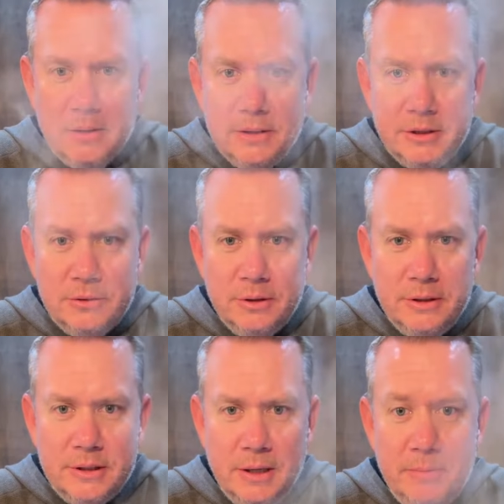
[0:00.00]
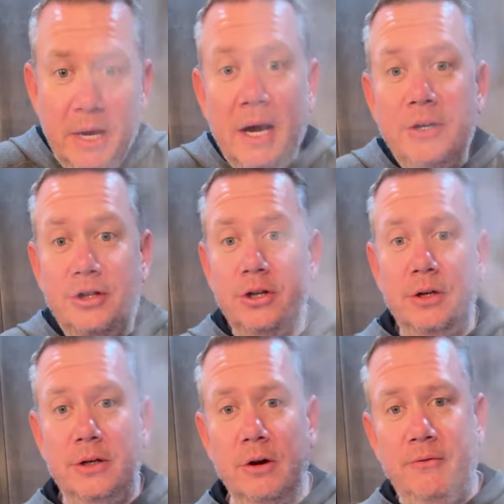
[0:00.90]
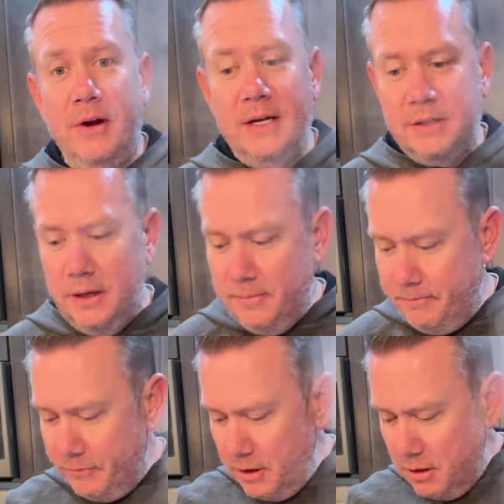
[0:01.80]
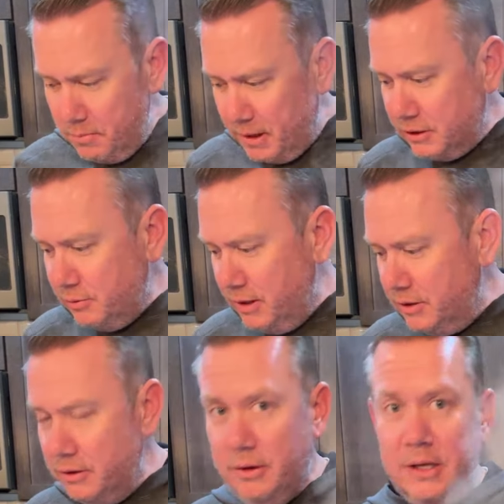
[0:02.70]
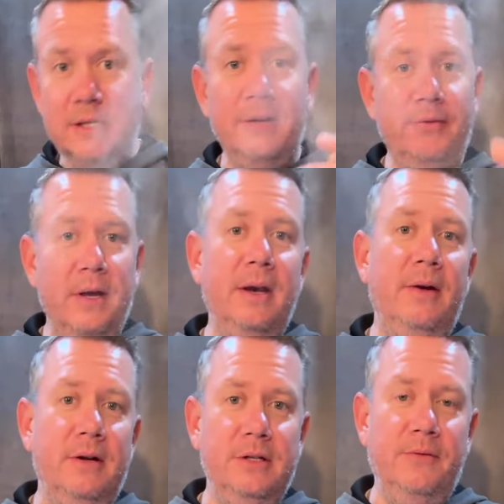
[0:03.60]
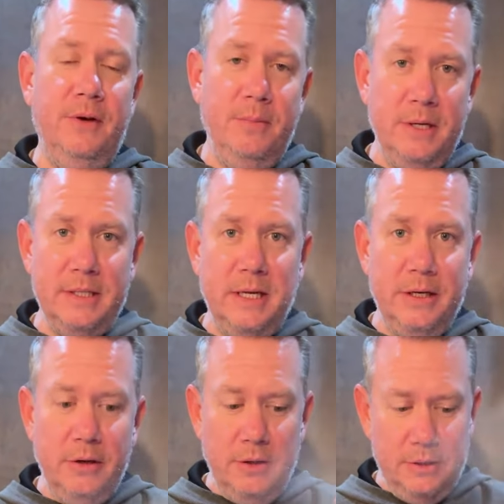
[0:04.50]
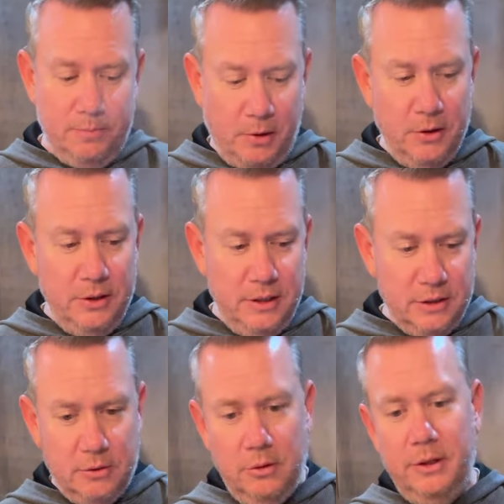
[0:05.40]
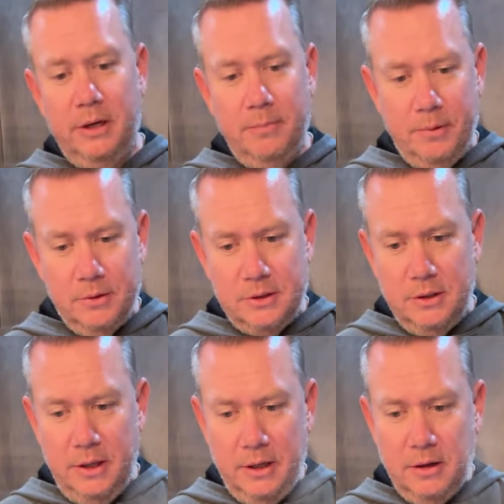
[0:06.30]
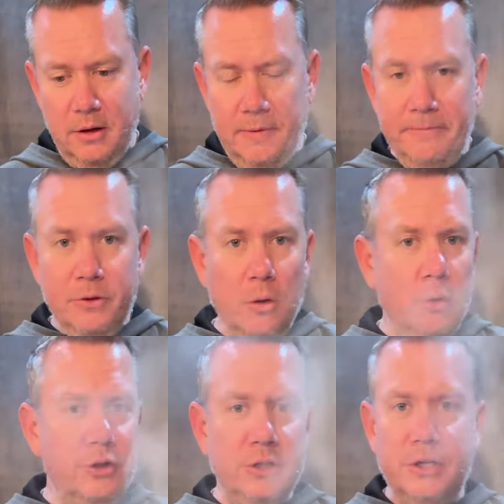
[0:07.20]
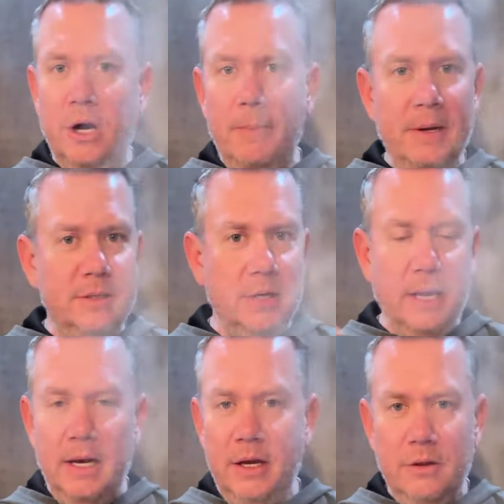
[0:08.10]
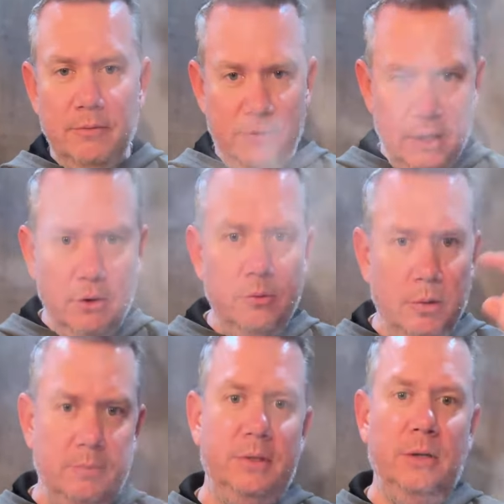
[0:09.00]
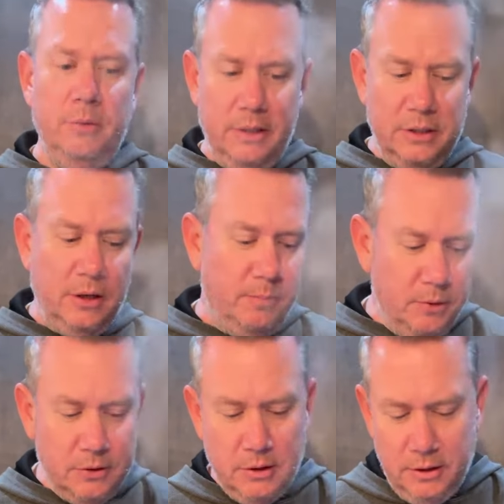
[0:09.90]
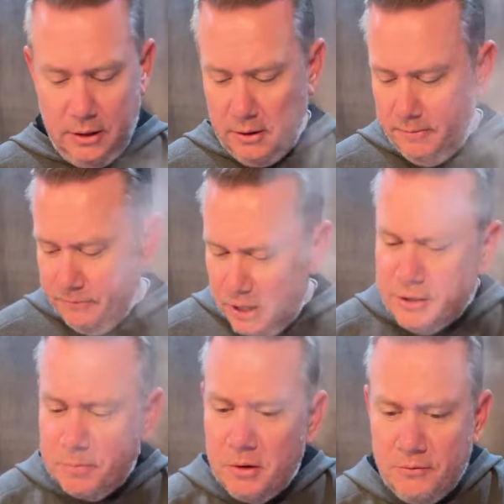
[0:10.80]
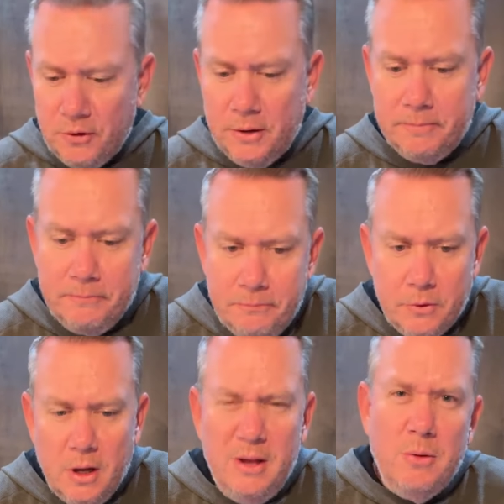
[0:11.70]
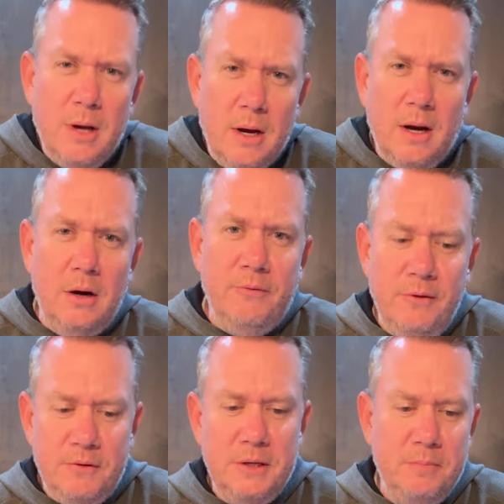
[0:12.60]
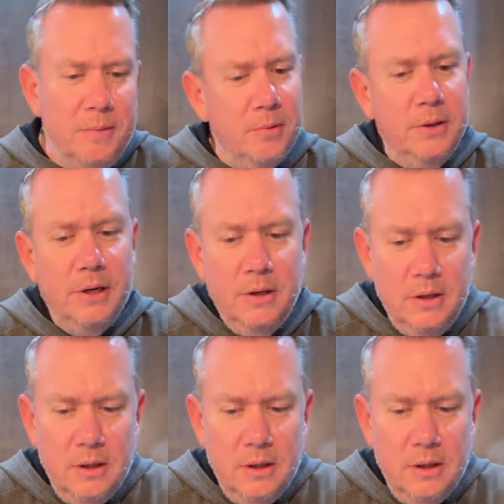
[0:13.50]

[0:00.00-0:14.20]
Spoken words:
Discord and sub. Yeah, you should go fast. Best way to do it is if anybody's in here that's part of the Discord, they can post the link, or just comment on any other video, and when I'm done with this, I'll post the link. It's pretty fun. I think we got, I don't know, 15 people in there.